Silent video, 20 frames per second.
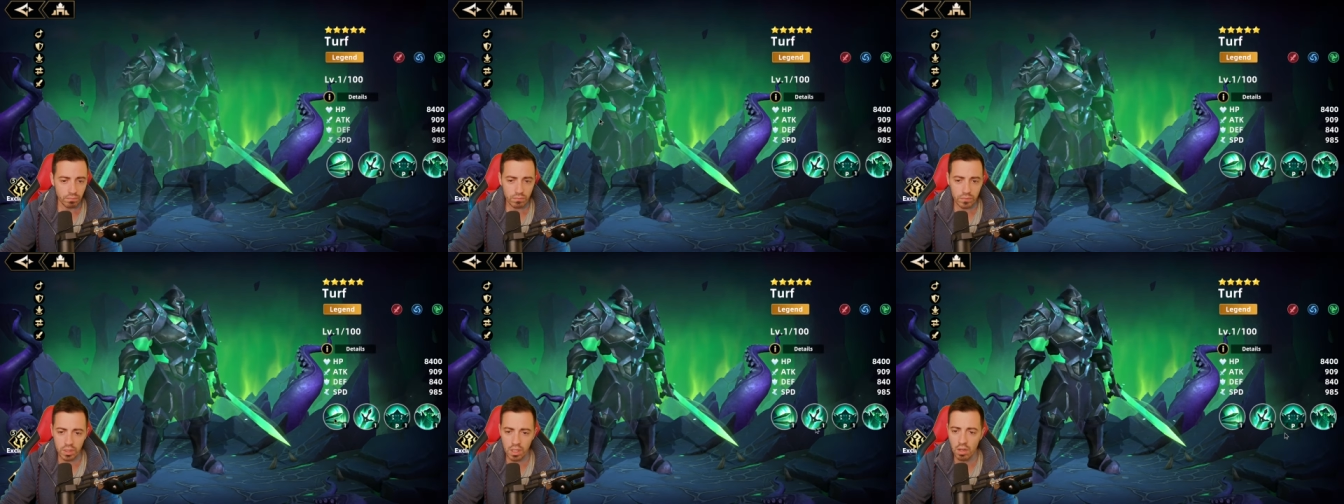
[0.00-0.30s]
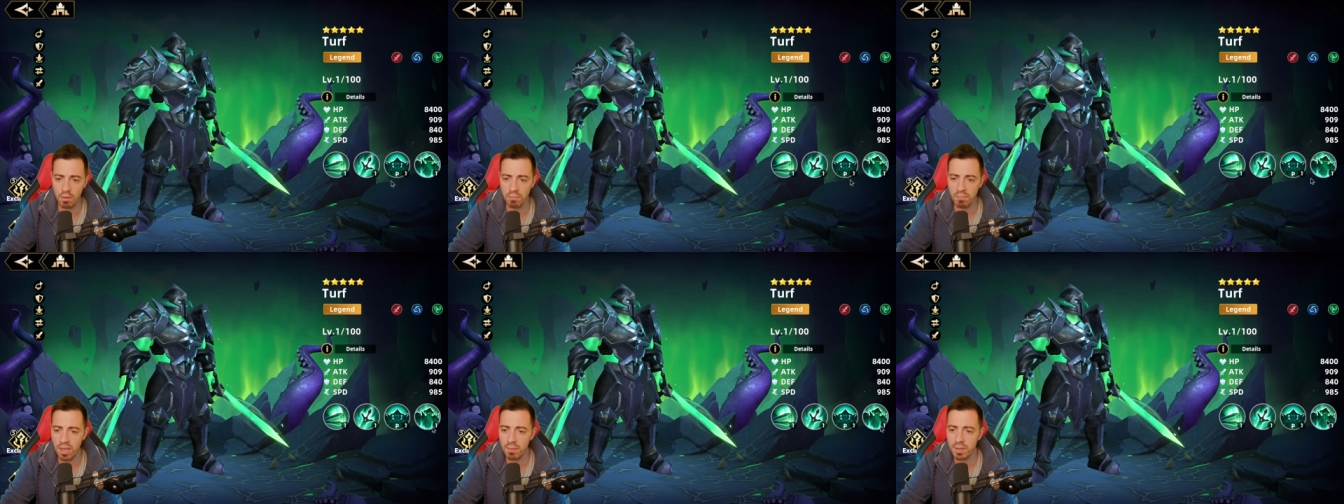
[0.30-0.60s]

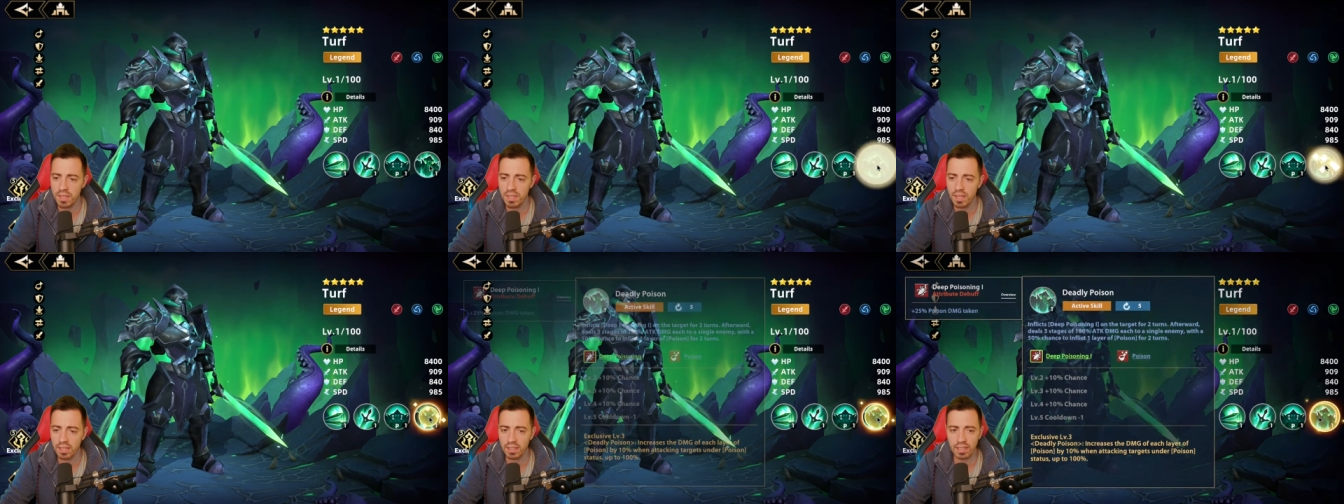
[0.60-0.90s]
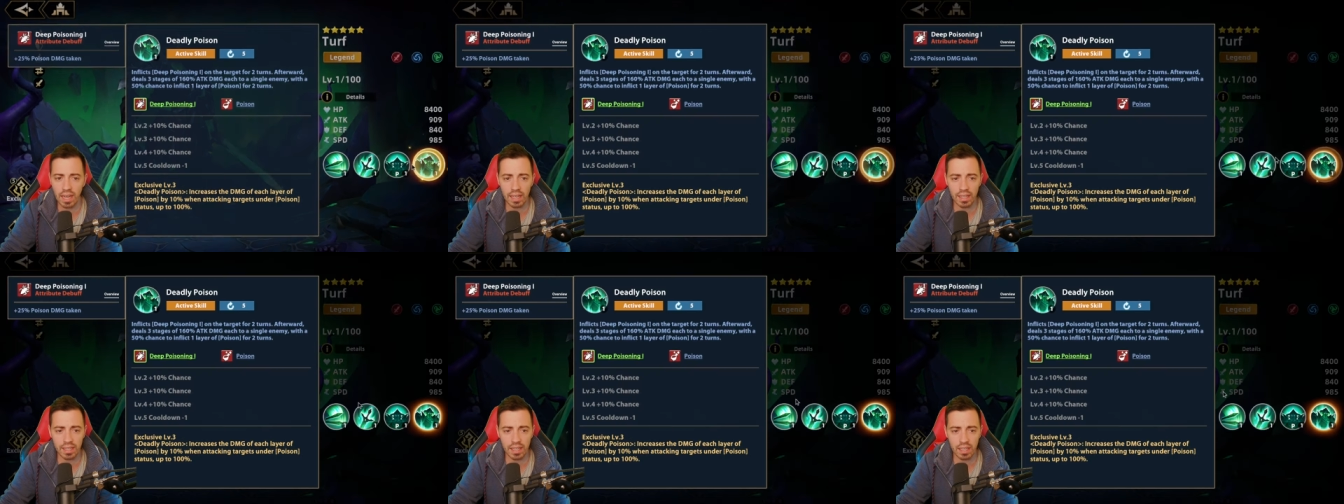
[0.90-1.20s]
And maybe that
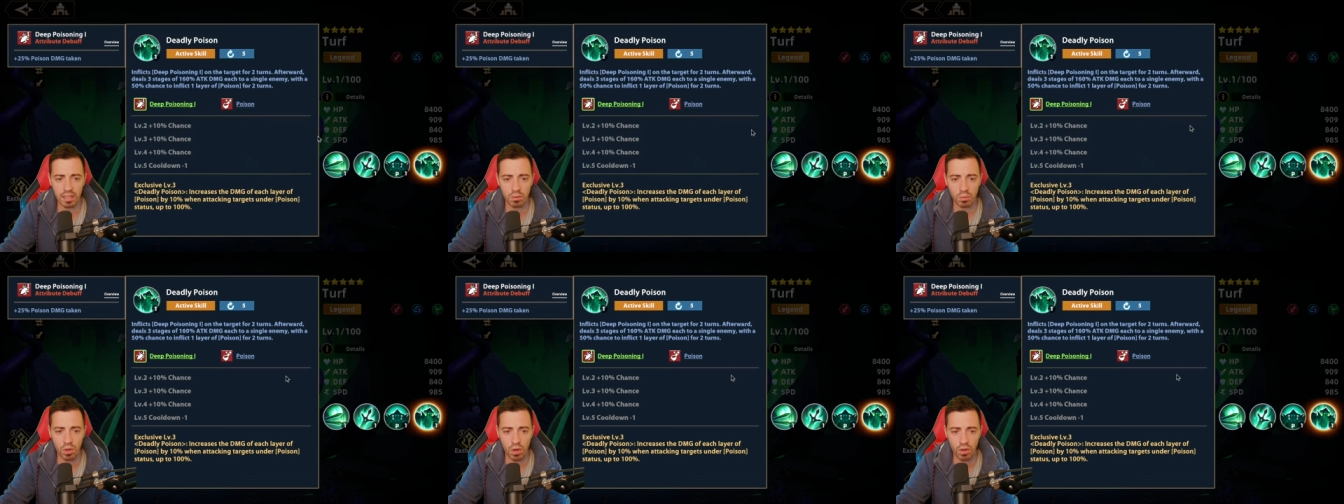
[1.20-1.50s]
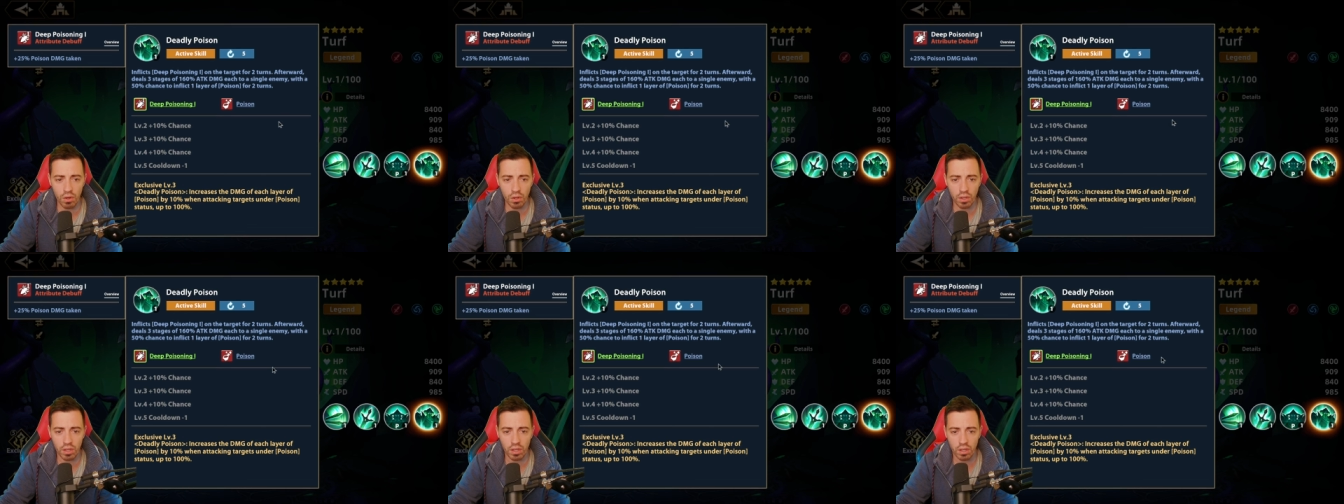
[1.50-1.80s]
guy can
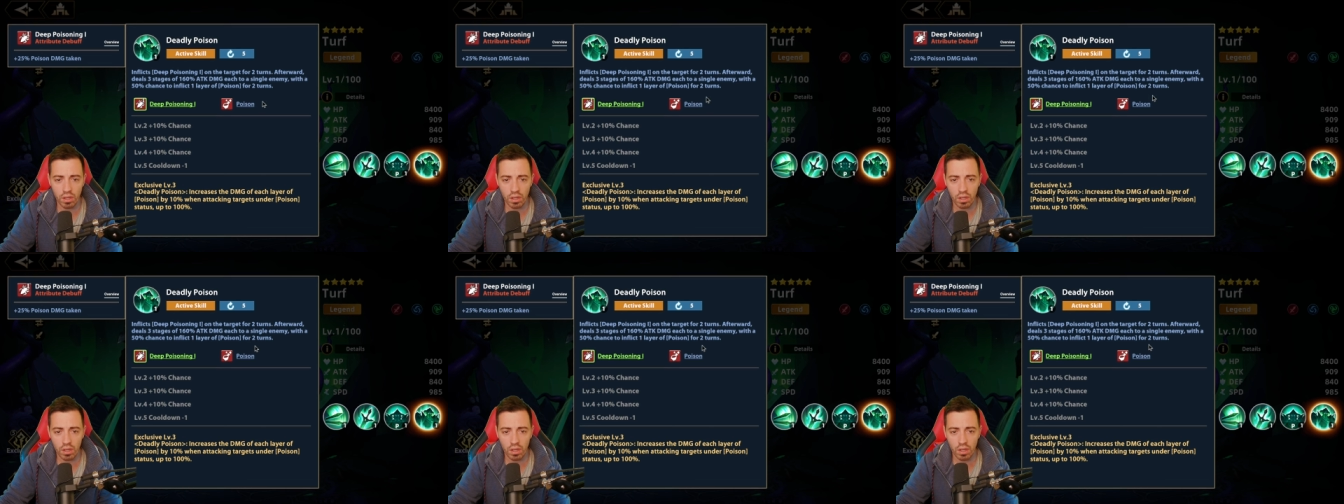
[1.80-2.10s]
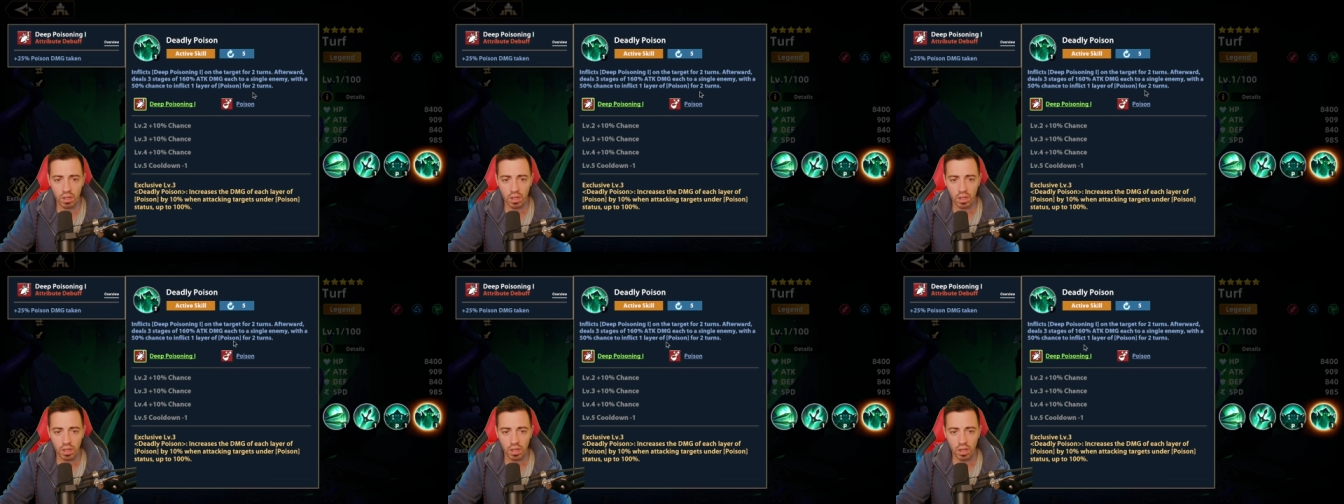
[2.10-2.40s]
work.
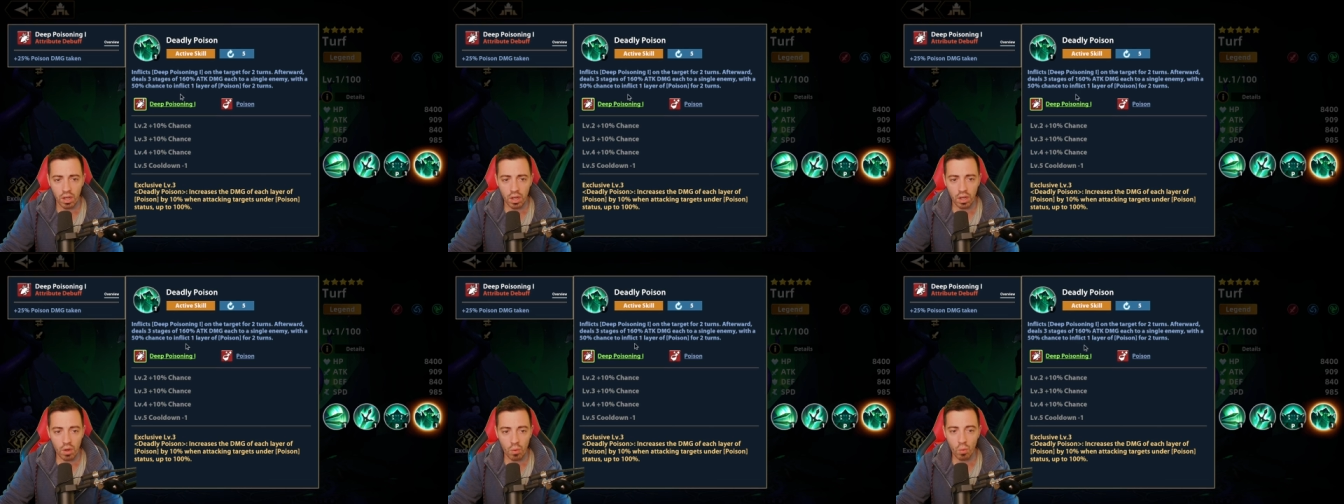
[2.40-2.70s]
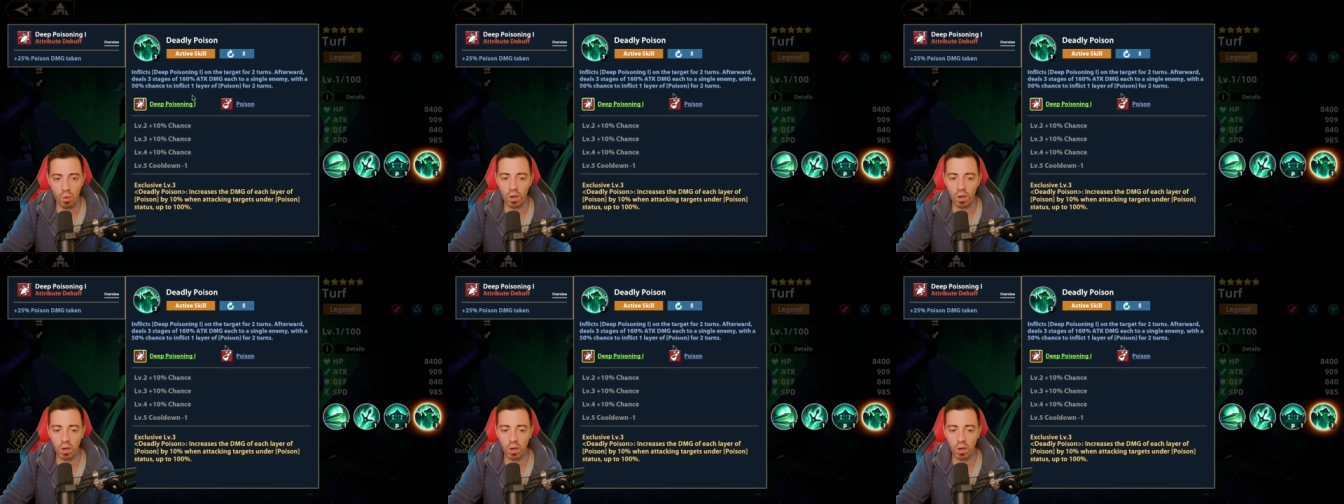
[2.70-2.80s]
Uh,